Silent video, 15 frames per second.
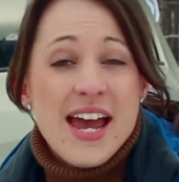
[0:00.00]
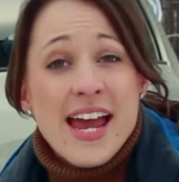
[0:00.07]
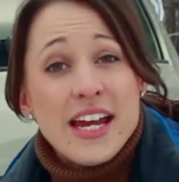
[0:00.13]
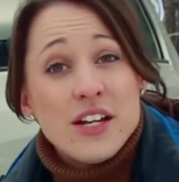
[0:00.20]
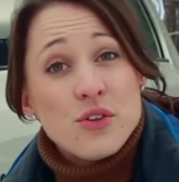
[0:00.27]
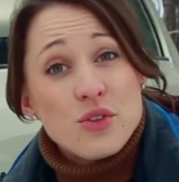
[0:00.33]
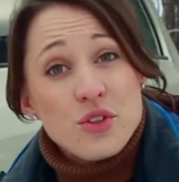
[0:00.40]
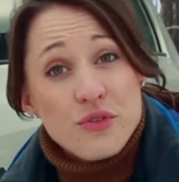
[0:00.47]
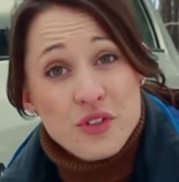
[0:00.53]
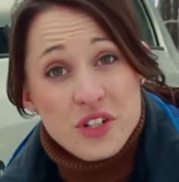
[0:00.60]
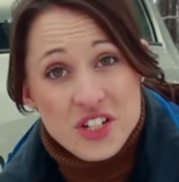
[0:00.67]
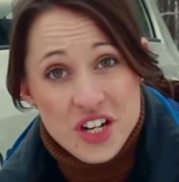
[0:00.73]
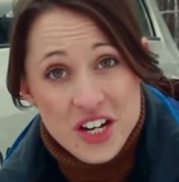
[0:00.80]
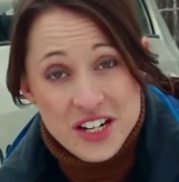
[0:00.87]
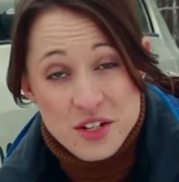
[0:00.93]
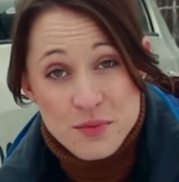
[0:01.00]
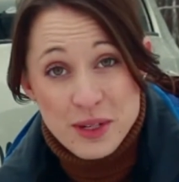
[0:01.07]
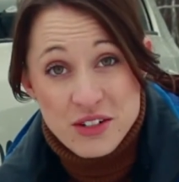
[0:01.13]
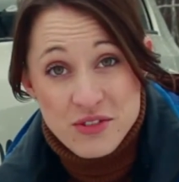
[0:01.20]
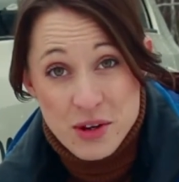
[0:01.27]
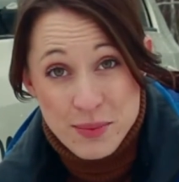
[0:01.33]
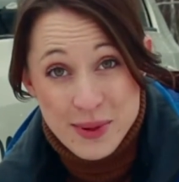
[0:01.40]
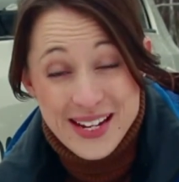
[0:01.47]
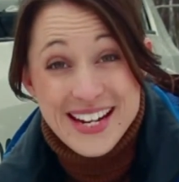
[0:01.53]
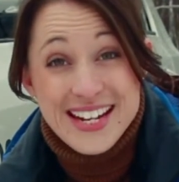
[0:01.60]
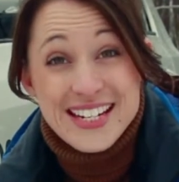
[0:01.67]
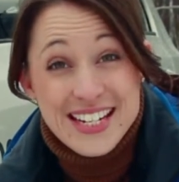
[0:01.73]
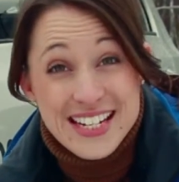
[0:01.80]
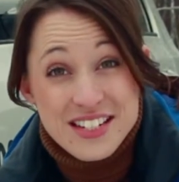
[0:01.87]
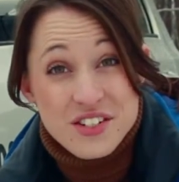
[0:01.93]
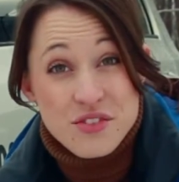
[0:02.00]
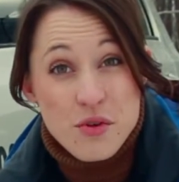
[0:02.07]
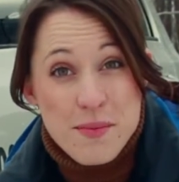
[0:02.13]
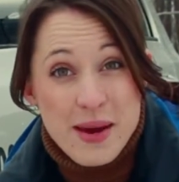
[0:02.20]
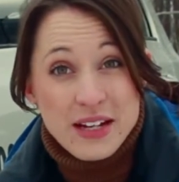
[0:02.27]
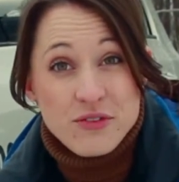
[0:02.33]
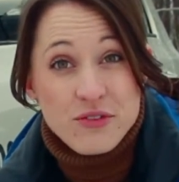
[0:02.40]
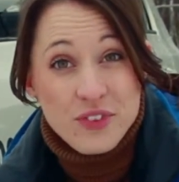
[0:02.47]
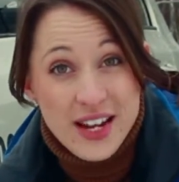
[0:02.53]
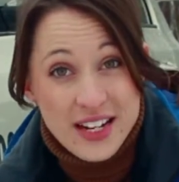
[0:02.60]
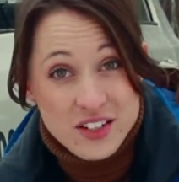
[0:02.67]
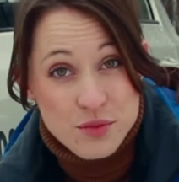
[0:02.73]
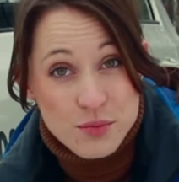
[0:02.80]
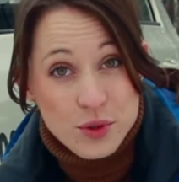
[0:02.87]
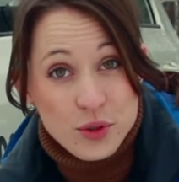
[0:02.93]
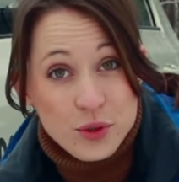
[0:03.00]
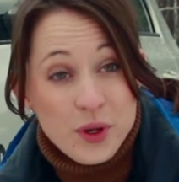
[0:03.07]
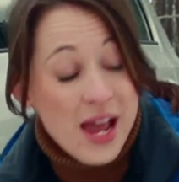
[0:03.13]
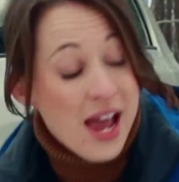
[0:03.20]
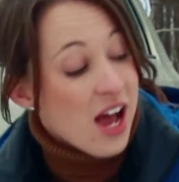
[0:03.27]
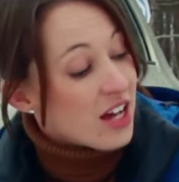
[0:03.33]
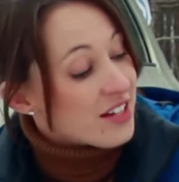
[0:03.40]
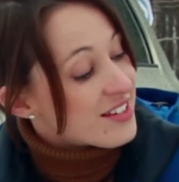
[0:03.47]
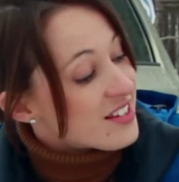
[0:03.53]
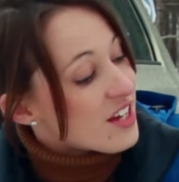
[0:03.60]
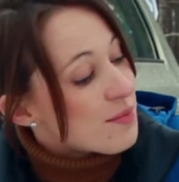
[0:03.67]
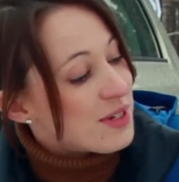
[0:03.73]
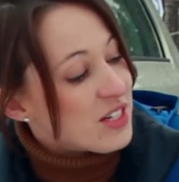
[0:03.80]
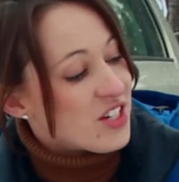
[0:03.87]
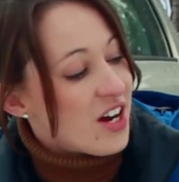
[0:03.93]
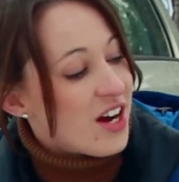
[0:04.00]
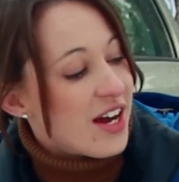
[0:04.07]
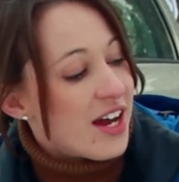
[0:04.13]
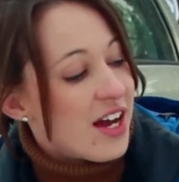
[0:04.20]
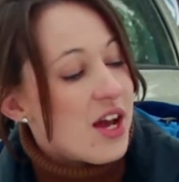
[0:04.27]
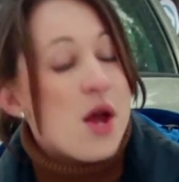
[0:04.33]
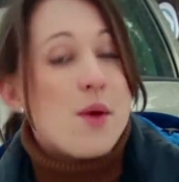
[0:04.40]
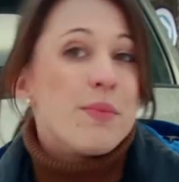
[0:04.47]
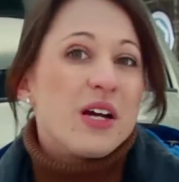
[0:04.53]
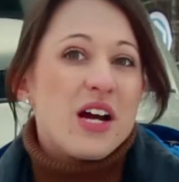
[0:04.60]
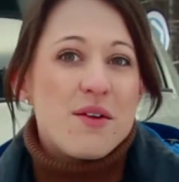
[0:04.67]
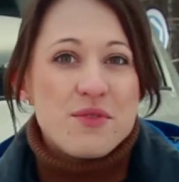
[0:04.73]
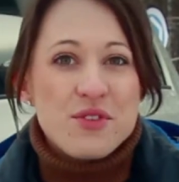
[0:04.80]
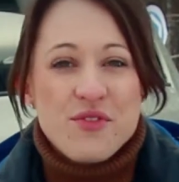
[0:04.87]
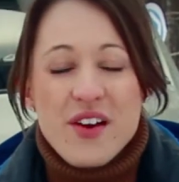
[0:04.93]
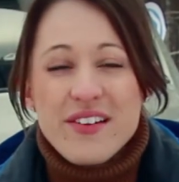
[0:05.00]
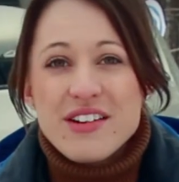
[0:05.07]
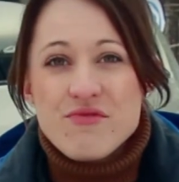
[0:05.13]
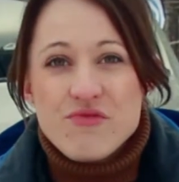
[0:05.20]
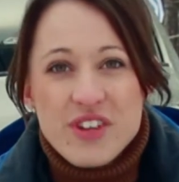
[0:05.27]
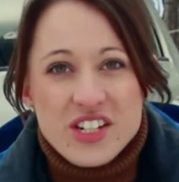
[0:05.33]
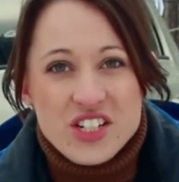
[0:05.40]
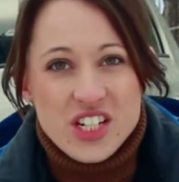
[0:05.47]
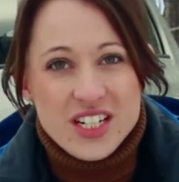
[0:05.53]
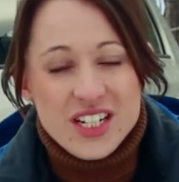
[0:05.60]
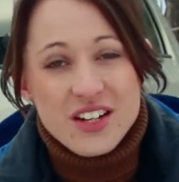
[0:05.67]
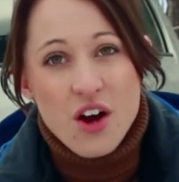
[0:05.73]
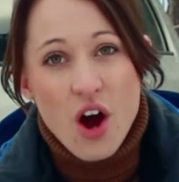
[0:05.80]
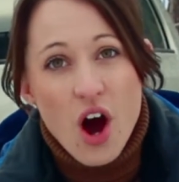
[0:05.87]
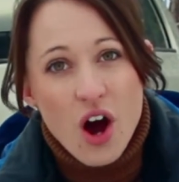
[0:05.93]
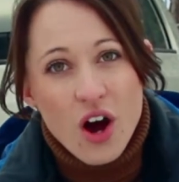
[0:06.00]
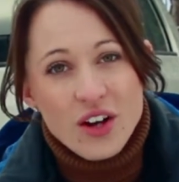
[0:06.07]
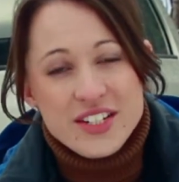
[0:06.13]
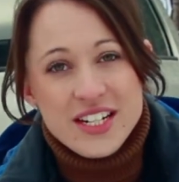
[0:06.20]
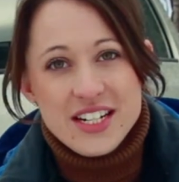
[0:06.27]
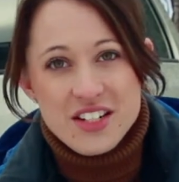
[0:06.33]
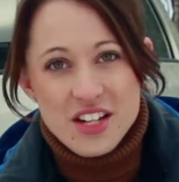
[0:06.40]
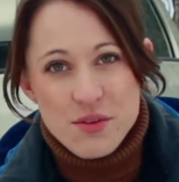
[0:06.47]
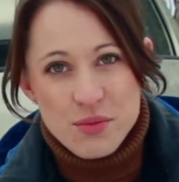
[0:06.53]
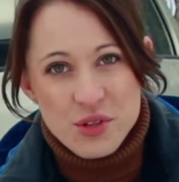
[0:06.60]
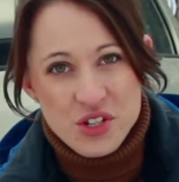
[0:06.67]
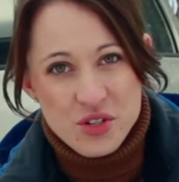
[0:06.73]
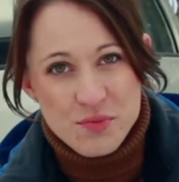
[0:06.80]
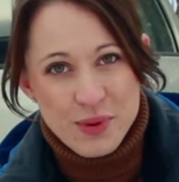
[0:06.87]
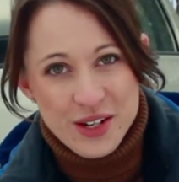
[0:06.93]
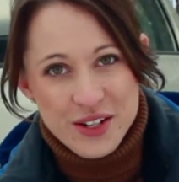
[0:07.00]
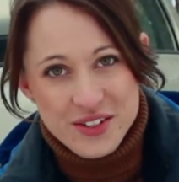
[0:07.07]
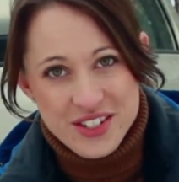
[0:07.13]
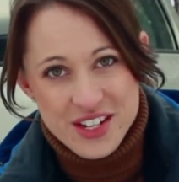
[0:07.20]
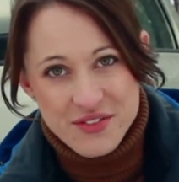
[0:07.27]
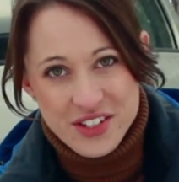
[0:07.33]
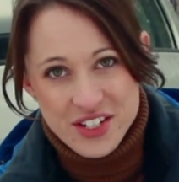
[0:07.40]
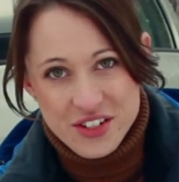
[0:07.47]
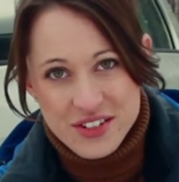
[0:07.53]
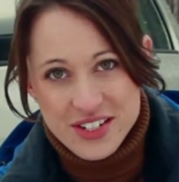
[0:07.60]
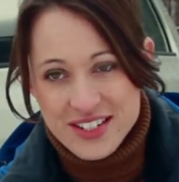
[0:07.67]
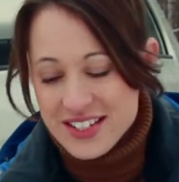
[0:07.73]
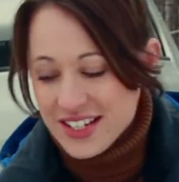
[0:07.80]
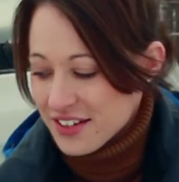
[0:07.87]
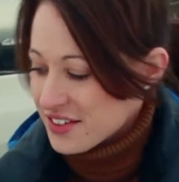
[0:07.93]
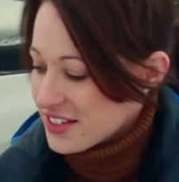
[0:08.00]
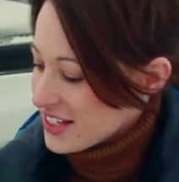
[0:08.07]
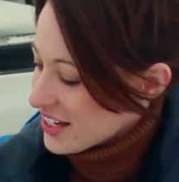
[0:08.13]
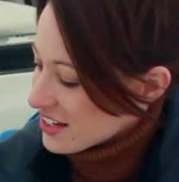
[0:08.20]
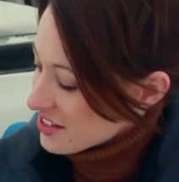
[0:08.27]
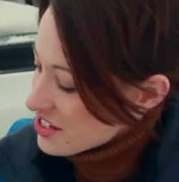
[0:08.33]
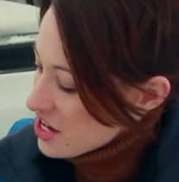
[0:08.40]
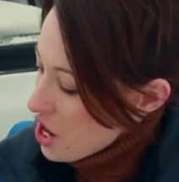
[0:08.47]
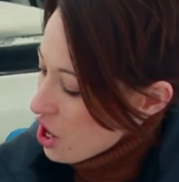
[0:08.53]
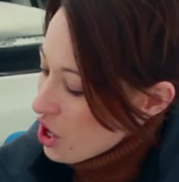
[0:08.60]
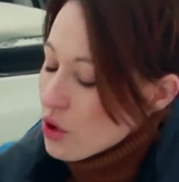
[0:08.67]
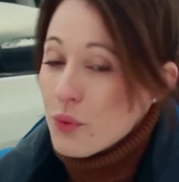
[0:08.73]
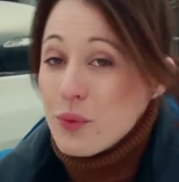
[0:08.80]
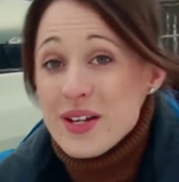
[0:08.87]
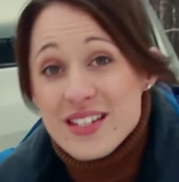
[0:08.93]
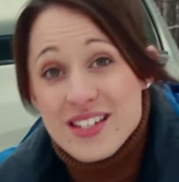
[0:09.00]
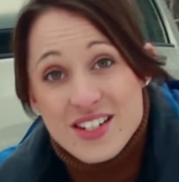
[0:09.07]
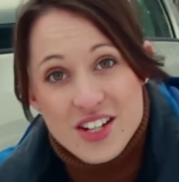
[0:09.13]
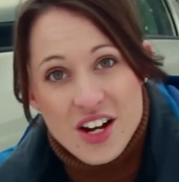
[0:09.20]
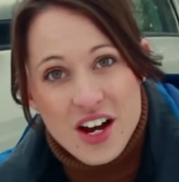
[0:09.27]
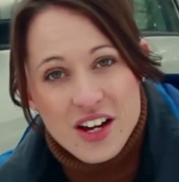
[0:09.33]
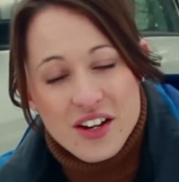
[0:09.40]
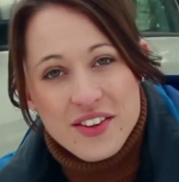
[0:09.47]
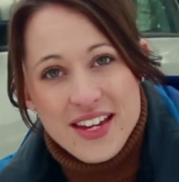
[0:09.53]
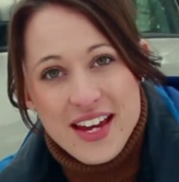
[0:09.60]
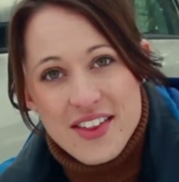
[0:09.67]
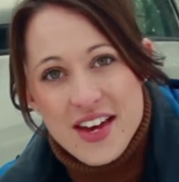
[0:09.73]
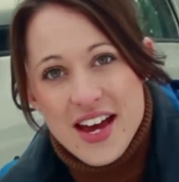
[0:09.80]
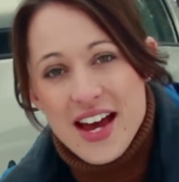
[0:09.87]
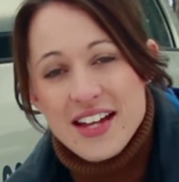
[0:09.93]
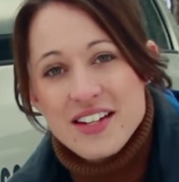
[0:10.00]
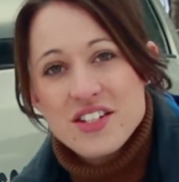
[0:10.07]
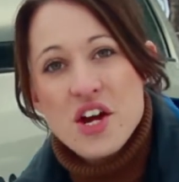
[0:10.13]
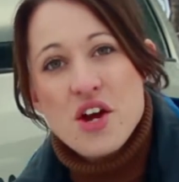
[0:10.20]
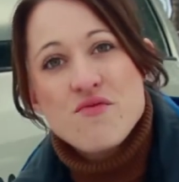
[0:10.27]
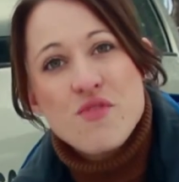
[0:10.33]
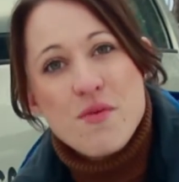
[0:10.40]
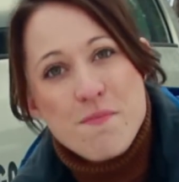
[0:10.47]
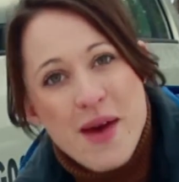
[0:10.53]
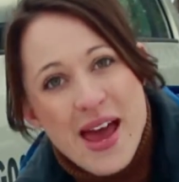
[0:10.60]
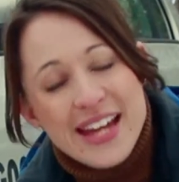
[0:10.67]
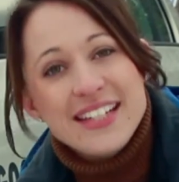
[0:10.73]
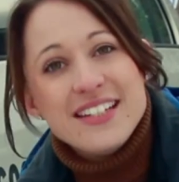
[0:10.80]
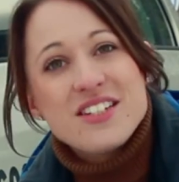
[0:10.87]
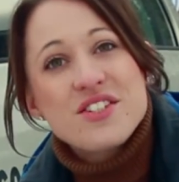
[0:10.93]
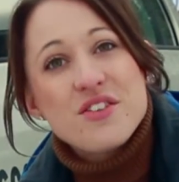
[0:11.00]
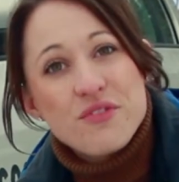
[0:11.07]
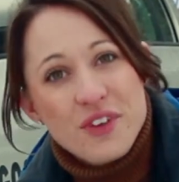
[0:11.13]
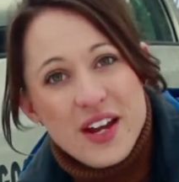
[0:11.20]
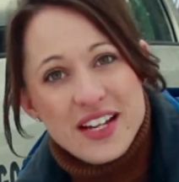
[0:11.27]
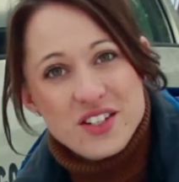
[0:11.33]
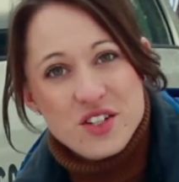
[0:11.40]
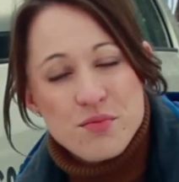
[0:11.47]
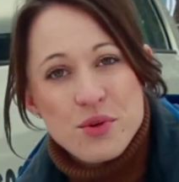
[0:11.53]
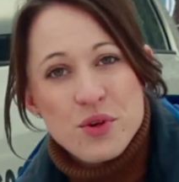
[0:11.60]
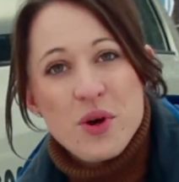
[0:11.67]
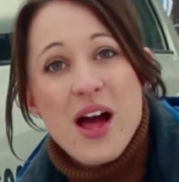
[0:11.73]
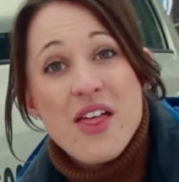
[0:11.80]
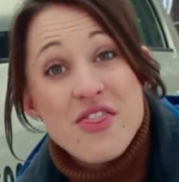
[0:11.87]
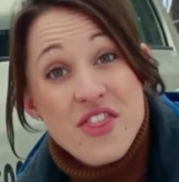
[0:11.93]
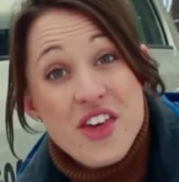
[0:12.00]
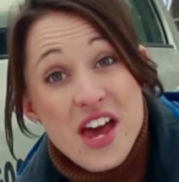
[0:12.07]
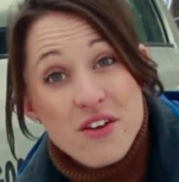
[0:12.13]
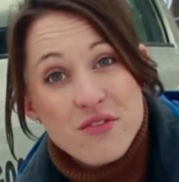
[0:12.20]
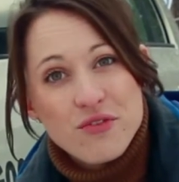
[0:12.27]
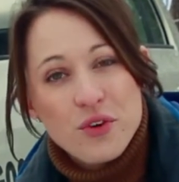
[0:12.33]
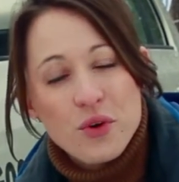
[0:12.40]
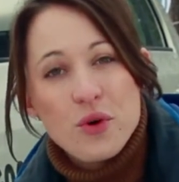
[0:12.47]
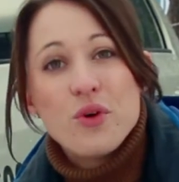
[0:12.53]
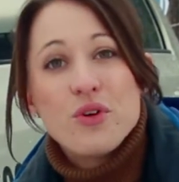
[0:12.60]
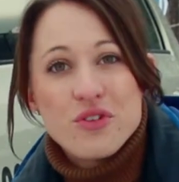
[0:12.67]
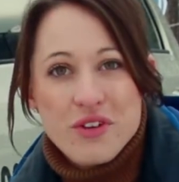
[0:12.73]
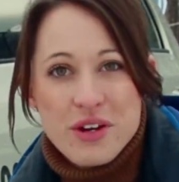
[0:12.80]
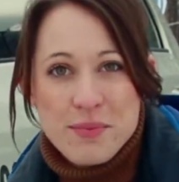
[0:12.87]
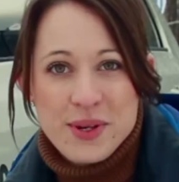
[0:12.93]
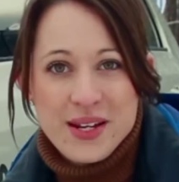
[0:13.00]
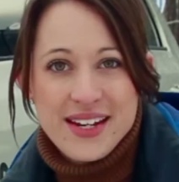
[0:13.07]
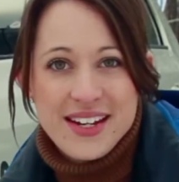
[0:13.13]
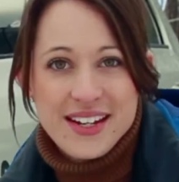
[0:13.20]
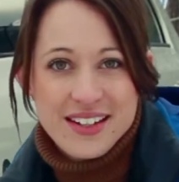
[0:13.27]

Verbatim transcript: In order for a tyre to be grippy, it needs to remain flexible. A summer tyre becomes very rigid and hard in temperatures below seven degrees Celsius. A winter tyre, on the other hand, remains flexible and therefore grippy.